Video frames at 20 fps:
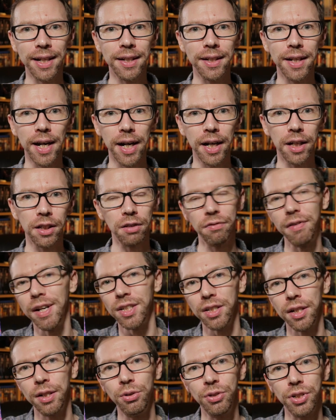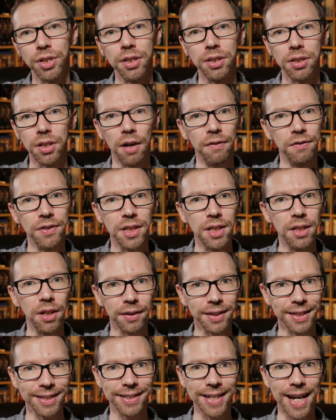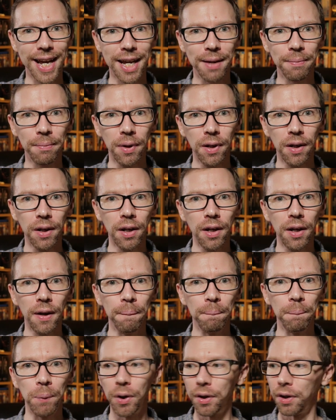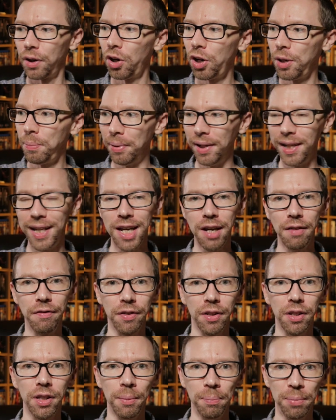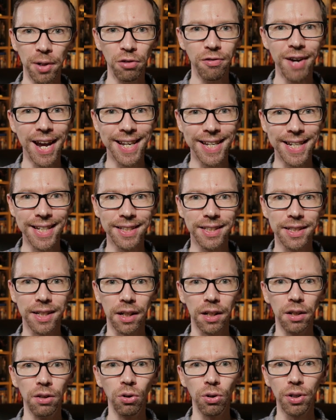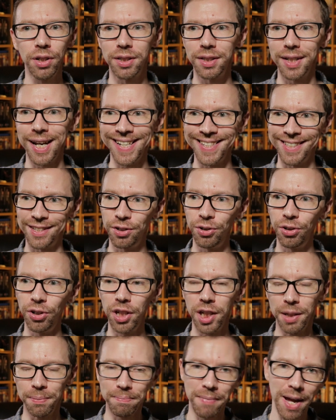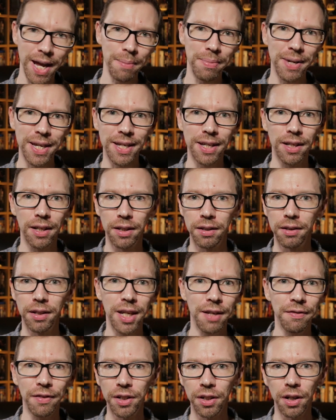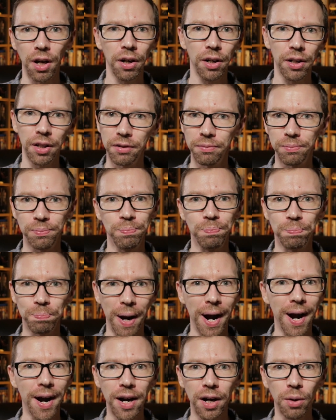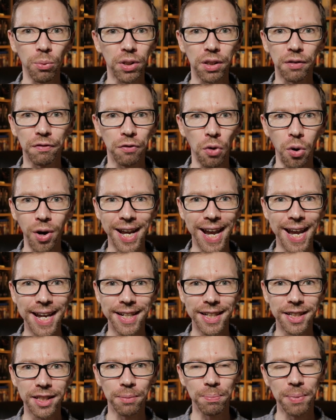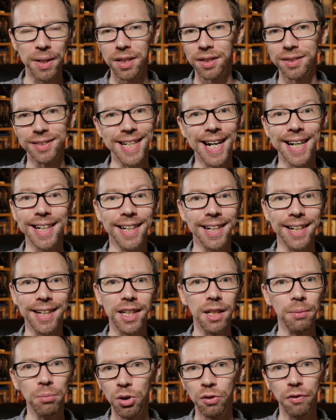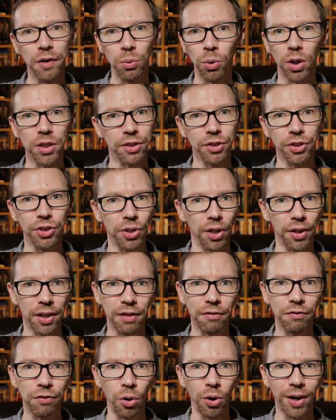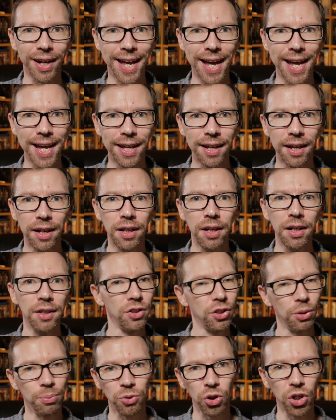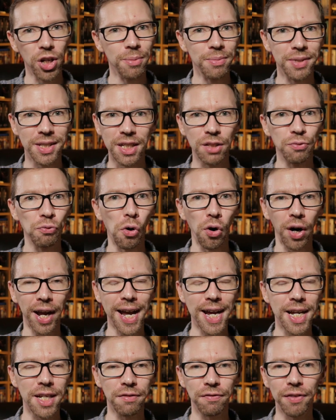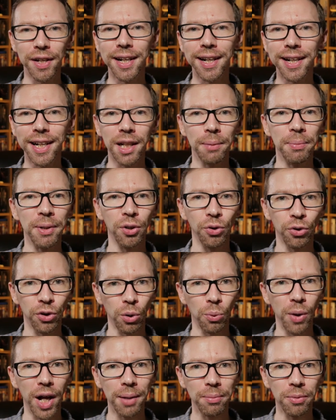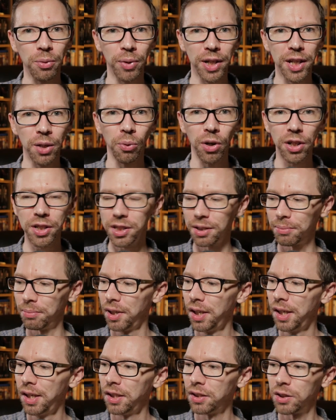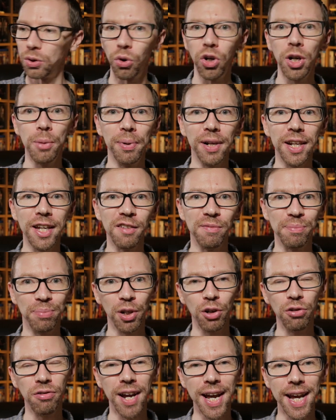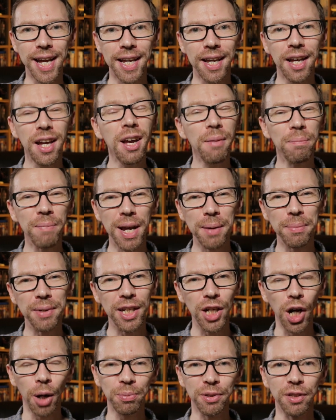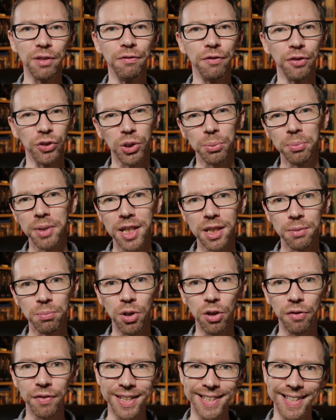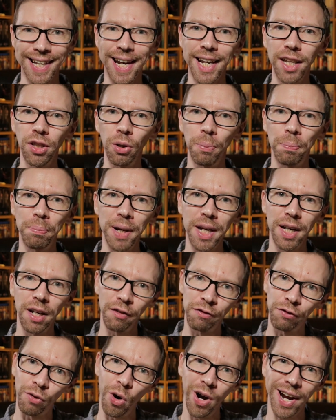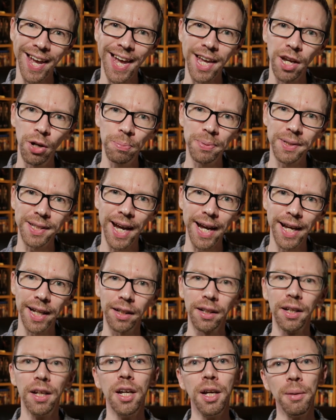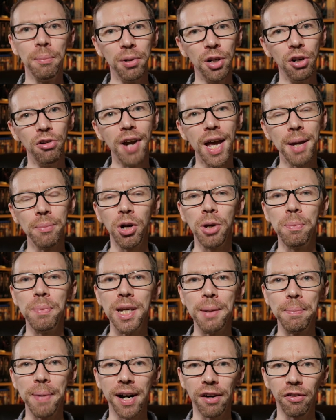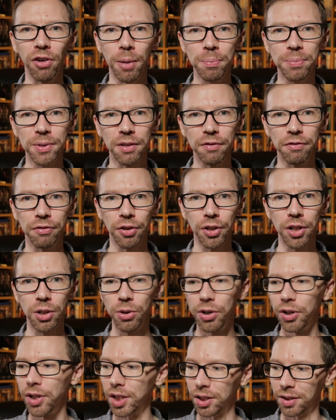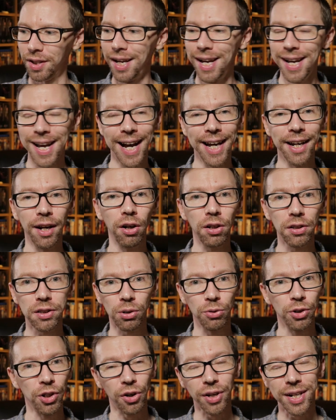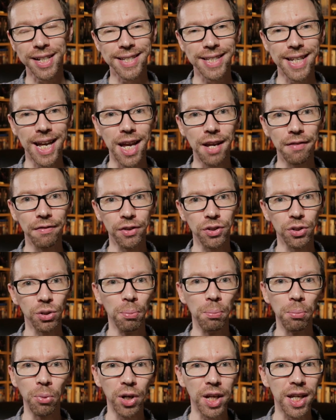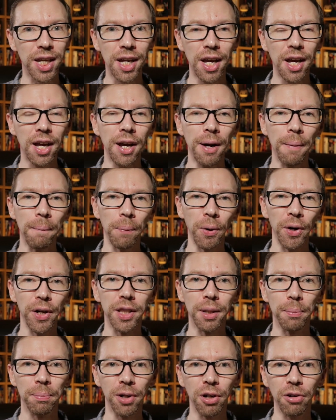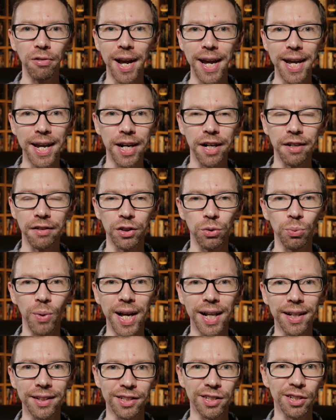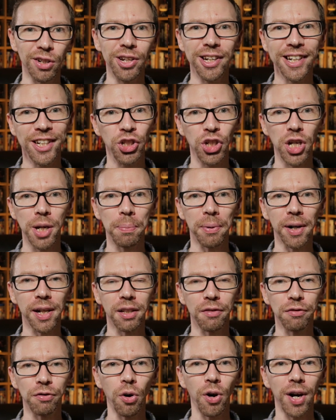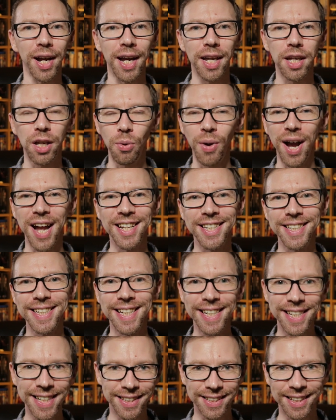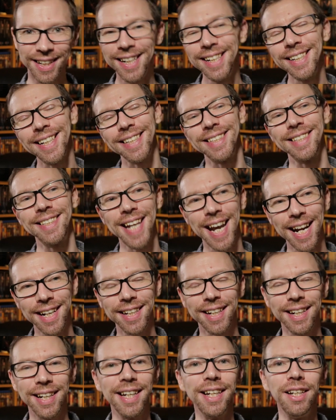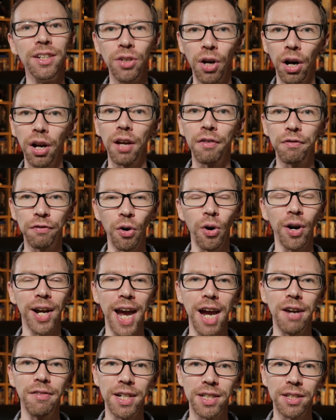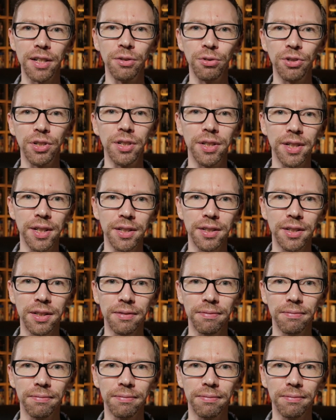in there. The resolution is obviously not the same, but I believe the Blu-ray disc looks as good, maybe even on a par with the 4K disc because technically the movie wasn't shot in 4K. Sometimes these 4Ks feel a little bit underwhelming when you watch them, so I believe Blu-ray may be the option for some of these movies that end up being a 4K upscale. Blu-ray might be the better option for you guys. And also you're going to save some money buying the Blu-ray here as well, slightly cheaper on the 4K UHD disc. That's technically not a 4K resolution disc.